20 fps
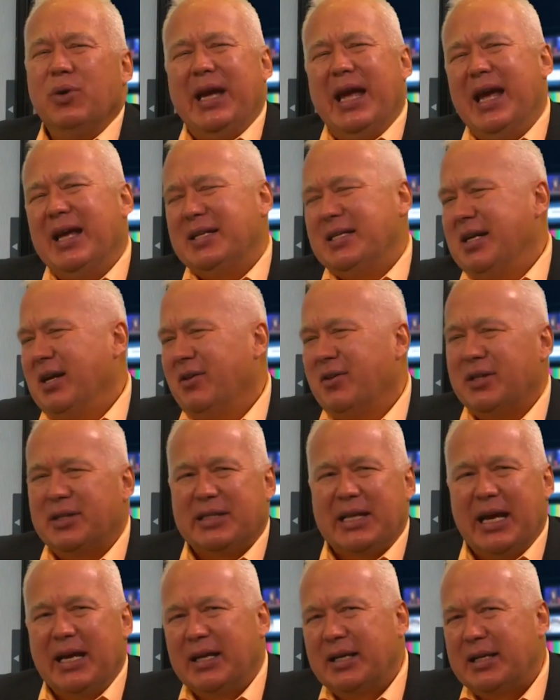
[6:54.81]
can't tell the
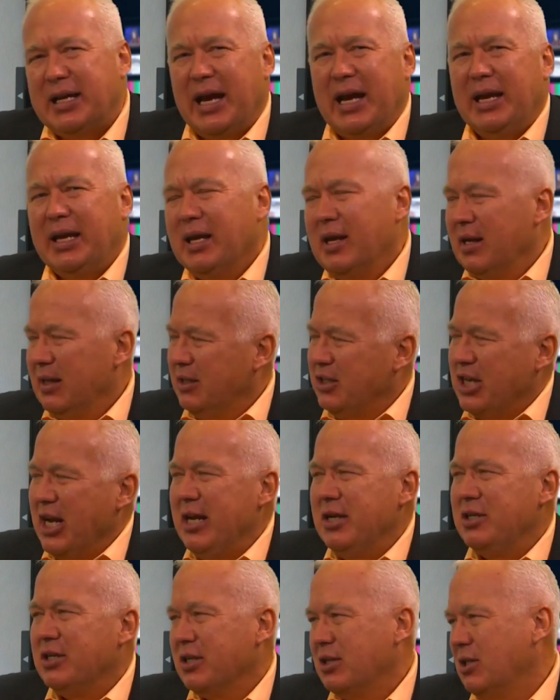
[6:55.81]
day-to-day
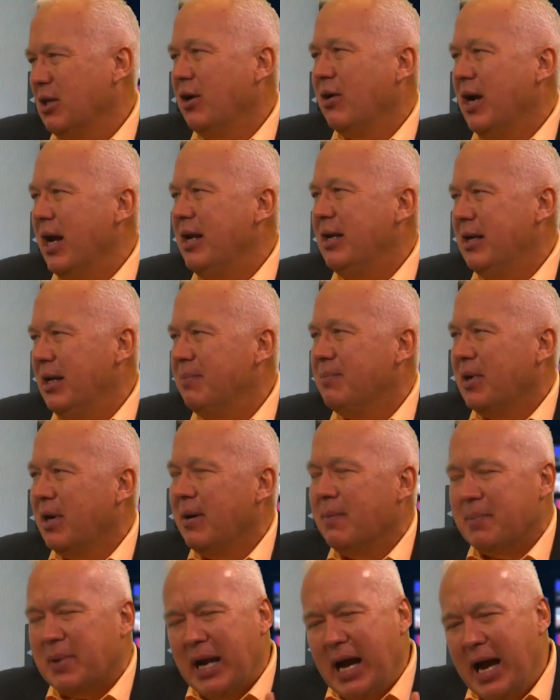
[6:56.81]
changes, all right?
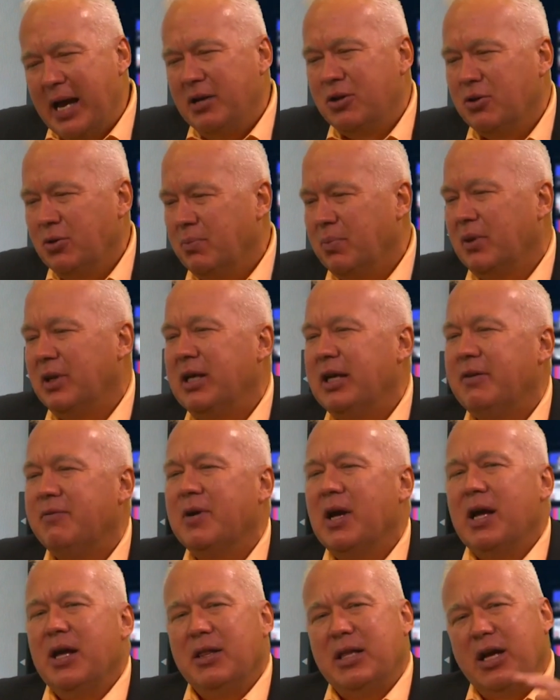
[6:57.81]
But I do believe
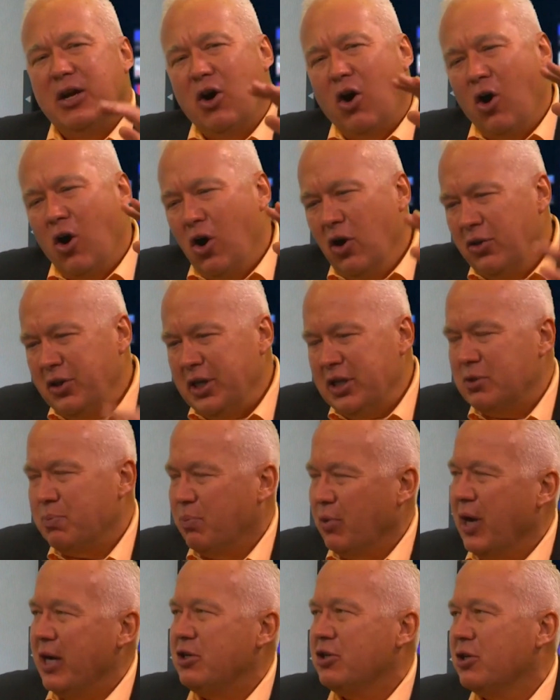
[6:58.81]
that all these
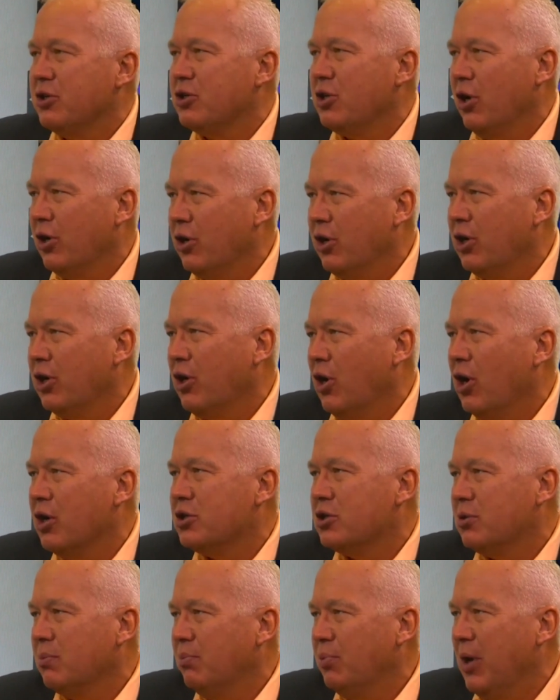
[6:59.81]
pressures are going to cause
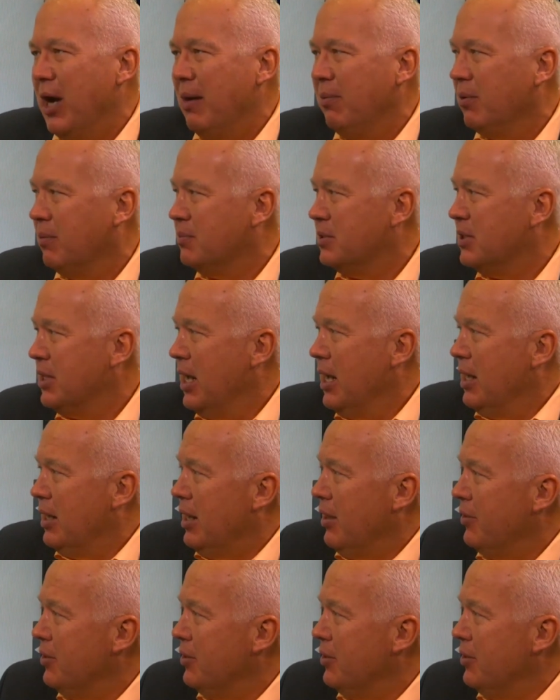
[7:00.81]
some problems. Now,